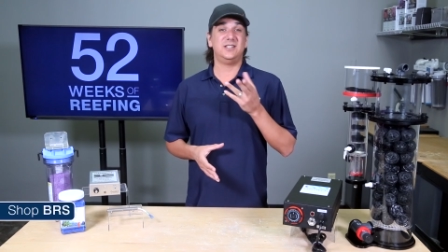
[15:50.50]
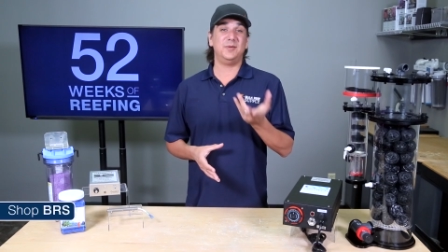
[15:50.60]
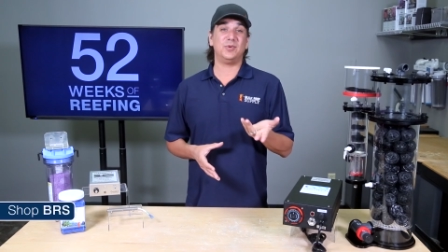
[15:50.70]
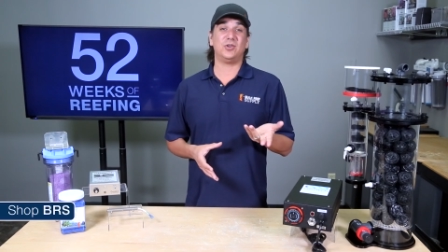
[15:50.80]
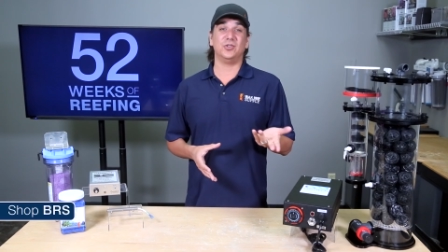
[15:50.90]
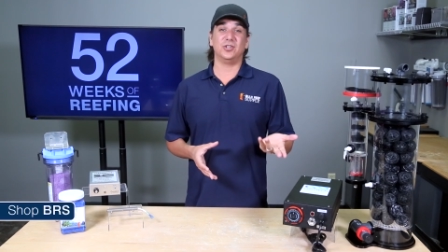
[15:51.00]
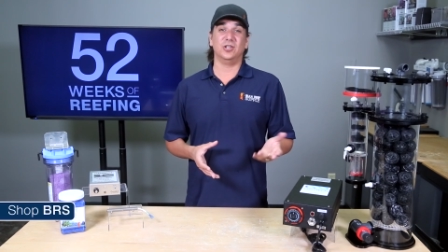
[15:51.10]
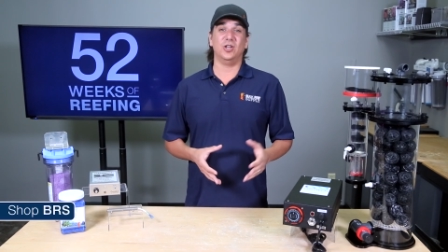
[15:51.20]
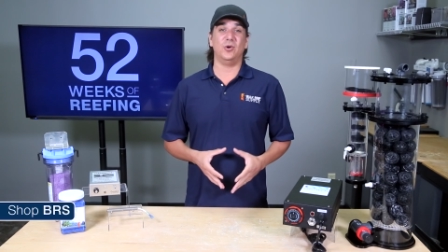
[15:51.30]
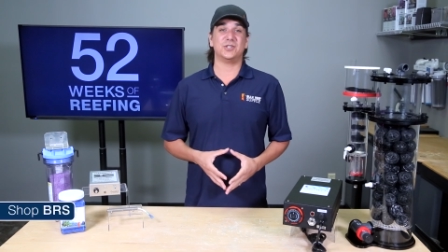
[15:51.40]
typical to the
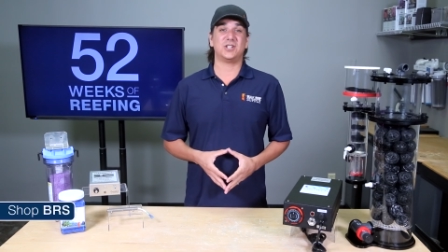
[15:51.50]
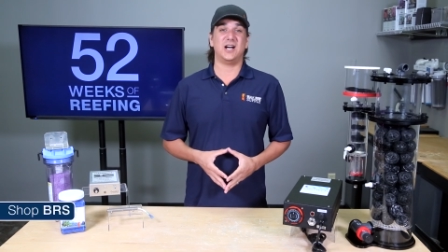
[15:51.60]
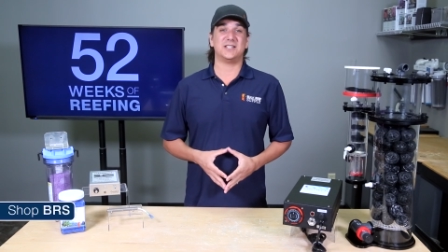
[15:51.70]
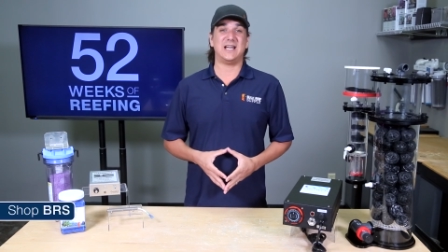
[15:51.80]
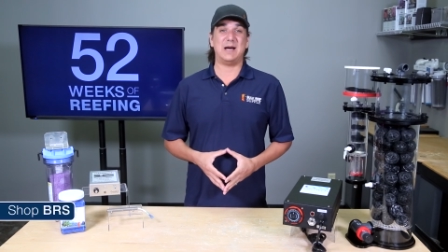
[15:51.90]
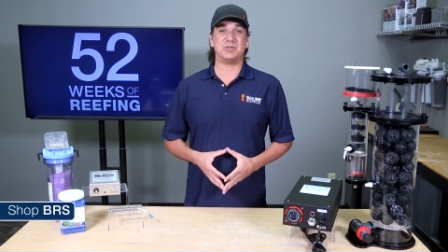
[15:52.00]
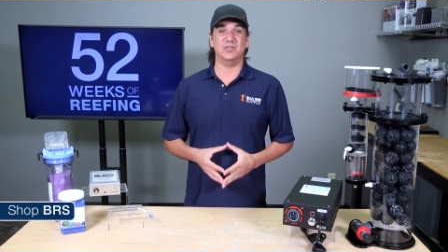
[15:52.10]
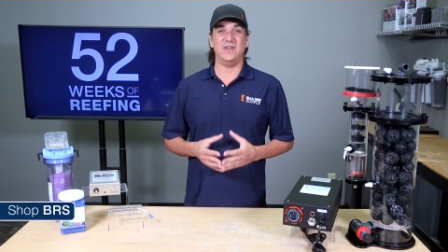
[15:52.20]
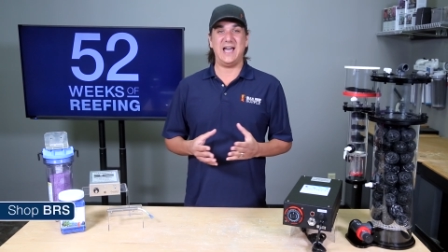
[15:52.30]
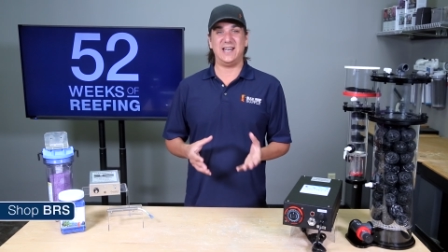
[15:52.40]
lowest cost
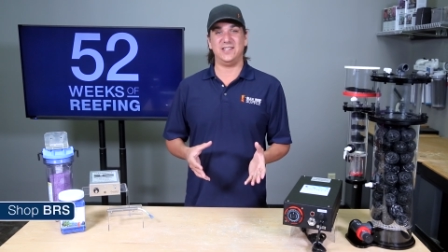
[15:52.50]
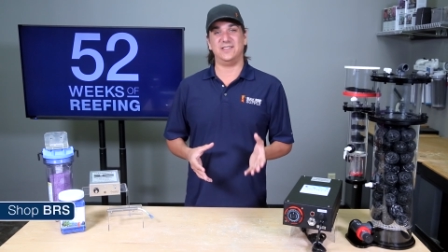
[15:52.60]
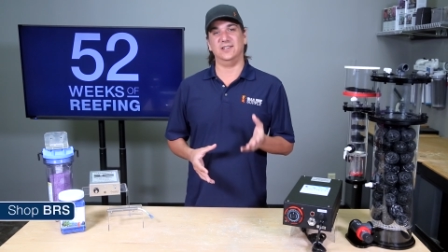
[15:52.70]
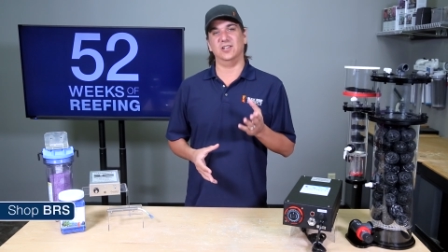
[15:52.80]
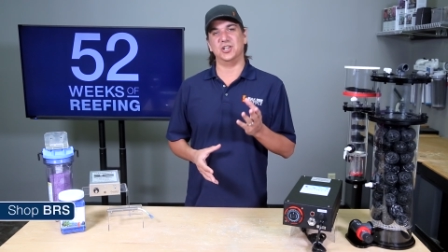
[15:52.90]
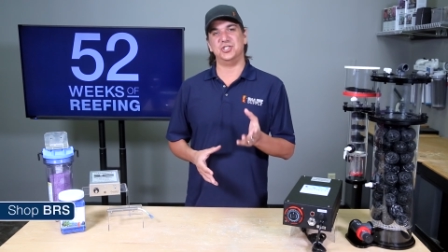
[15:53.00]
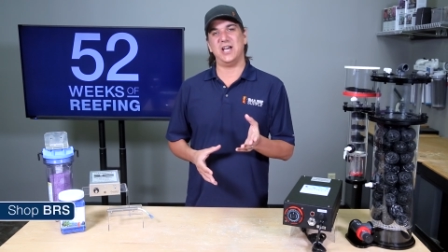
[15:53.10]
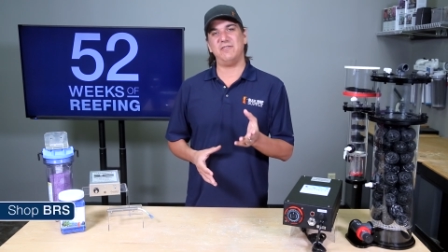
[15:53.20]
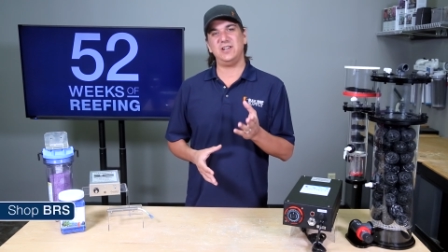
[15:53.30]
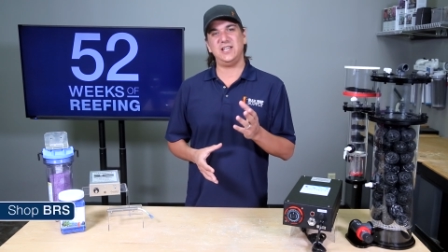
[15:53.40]
option of anything.
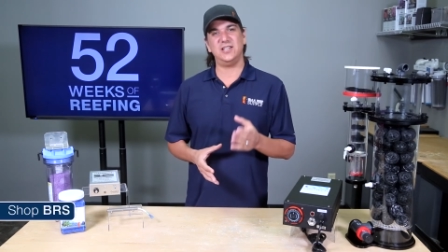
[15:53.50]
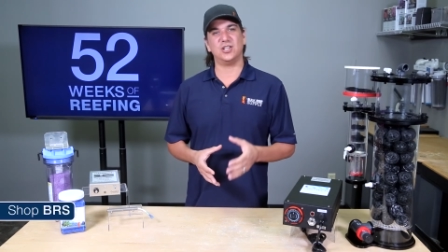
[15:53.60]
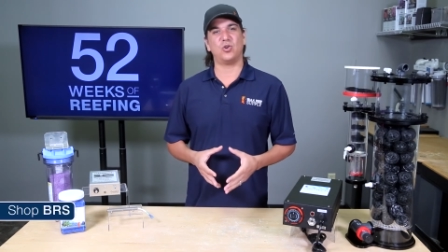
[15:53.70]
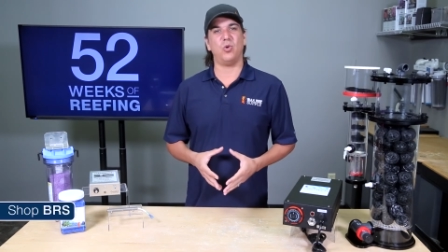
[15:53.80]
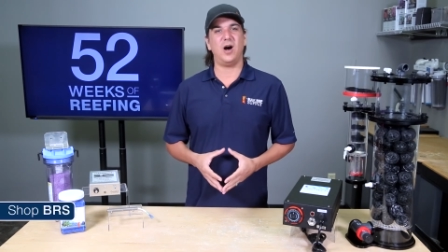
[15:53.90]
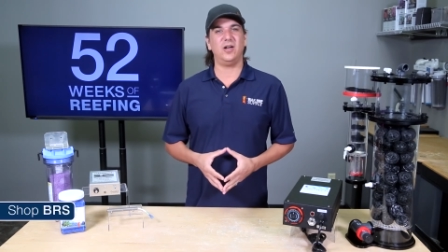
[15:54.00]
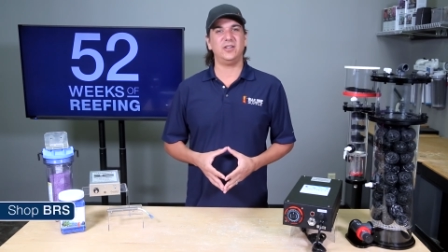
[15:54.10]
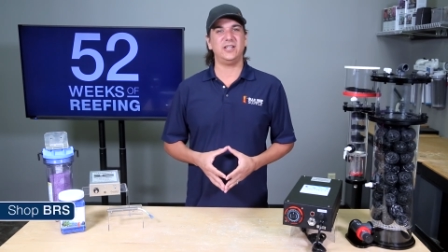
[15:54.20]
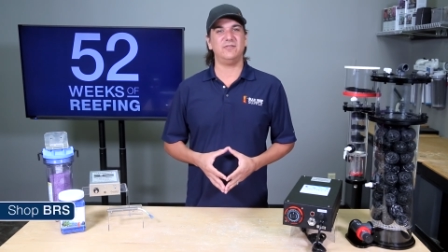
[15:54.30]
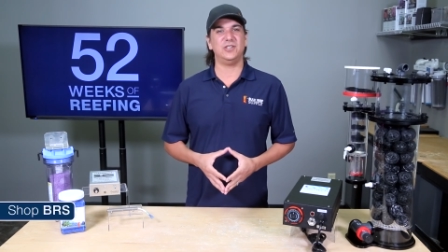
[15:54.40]
Longevity and the
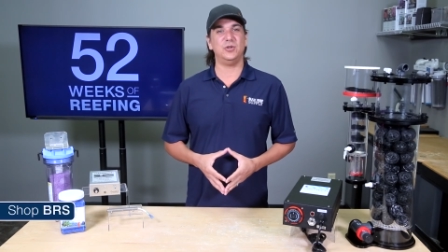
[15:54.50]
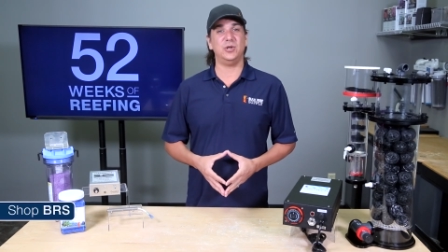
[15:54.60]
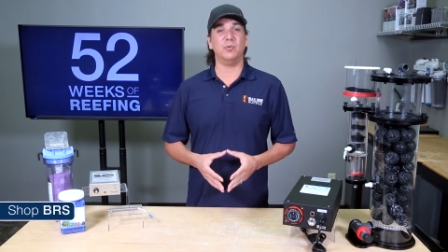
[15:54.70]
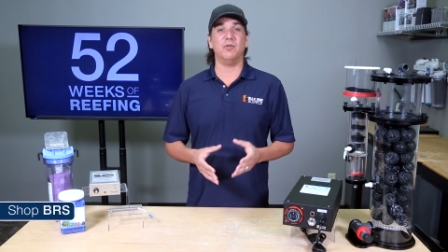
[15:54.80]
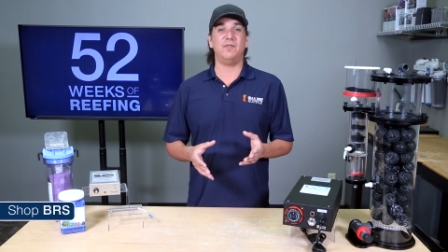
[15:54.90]
quality of the unit will